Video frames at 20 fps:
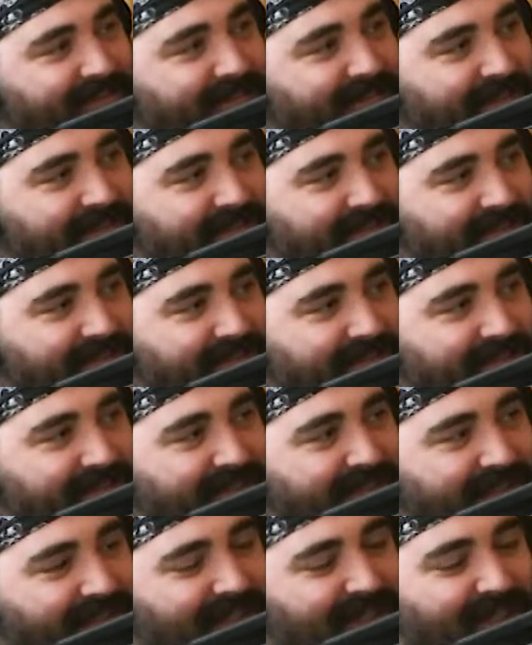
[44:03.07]

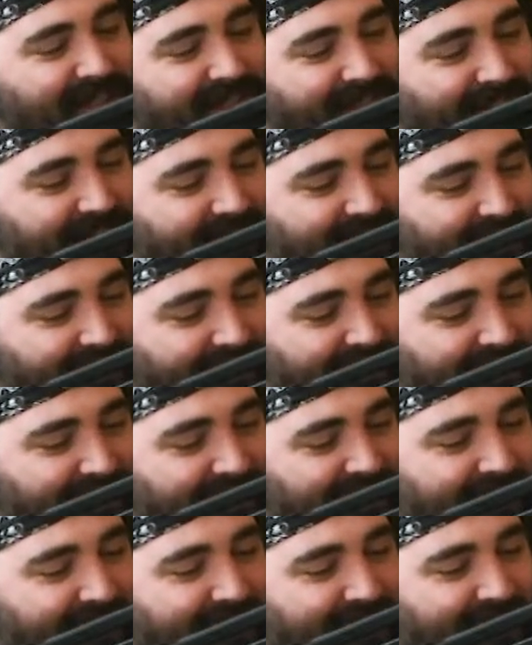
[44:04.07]

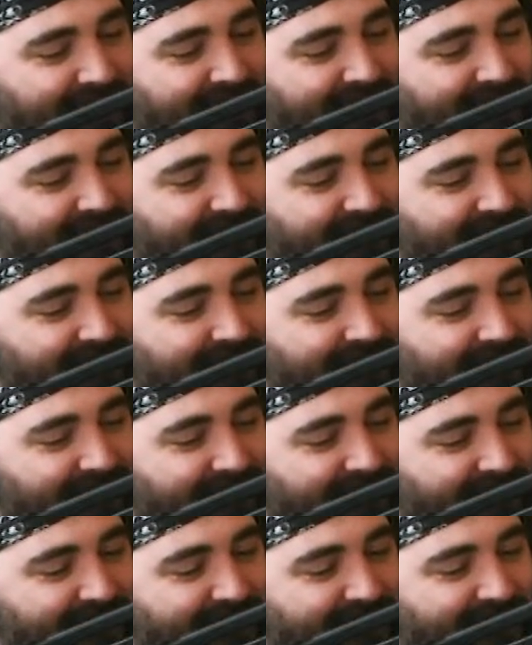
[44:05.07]

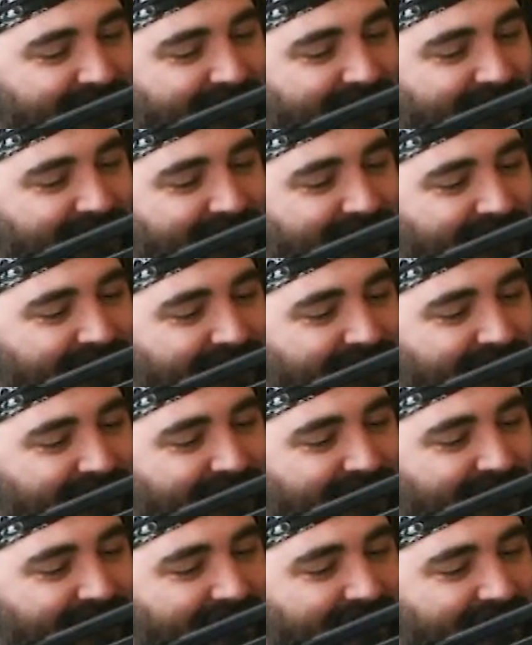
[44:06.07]

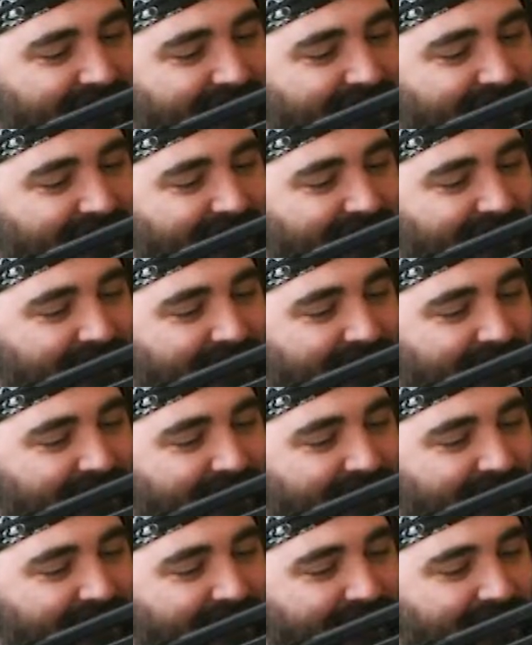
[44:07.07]

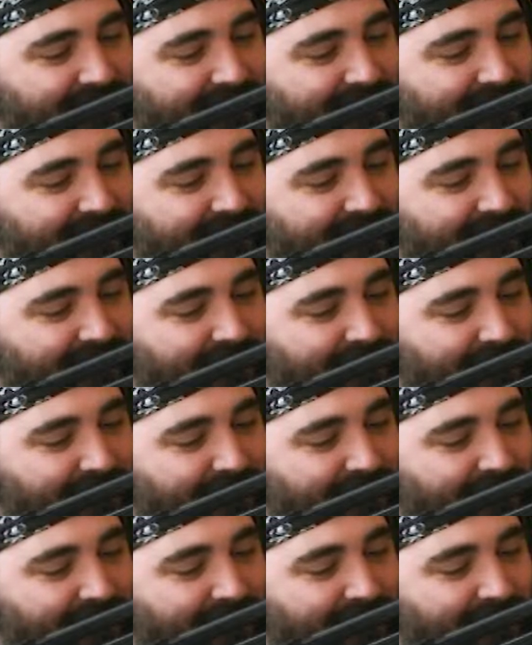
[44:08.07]

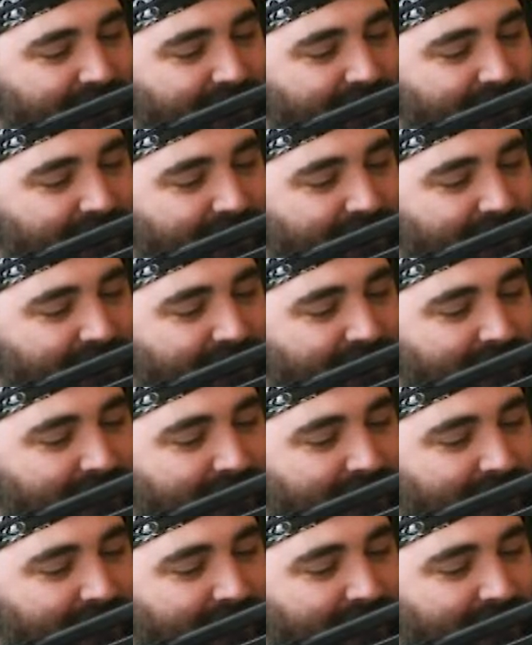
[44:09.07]
The person shown says nothing.